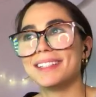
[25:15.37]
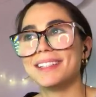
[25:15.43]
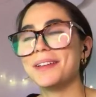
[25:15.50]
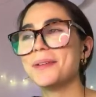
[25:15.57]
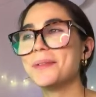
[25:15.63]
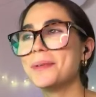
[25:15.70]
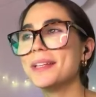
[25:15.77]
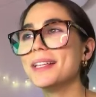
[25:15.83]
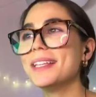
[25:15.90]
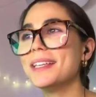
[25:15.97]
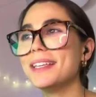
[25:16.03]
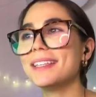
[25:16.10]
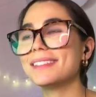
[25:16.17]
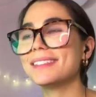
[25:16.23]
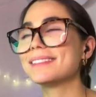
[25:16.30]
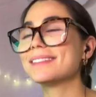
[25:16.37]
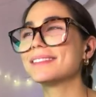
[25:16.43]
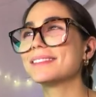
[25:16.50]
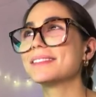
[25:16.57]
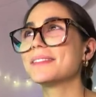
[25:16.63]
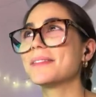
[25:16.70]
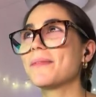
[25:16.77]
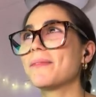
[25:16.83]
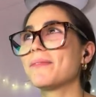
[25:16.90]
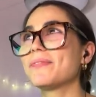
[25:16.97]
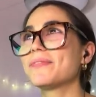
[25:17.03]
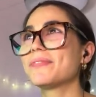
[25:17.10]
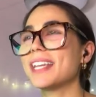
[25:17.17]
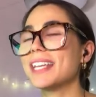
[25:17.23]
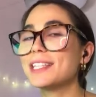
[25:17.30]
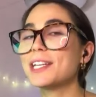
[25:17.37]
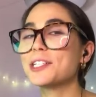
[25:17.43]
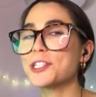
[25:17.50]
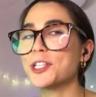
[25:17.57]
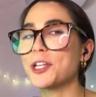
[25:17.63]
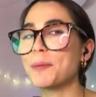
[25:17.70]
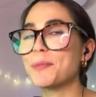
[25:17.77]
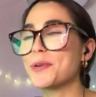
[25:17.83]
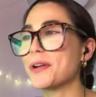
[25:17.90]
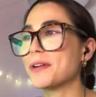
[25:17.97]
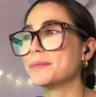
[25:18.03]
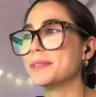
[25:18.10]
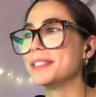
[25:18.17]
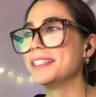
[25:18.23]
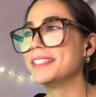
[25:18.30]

really, it does a number on me.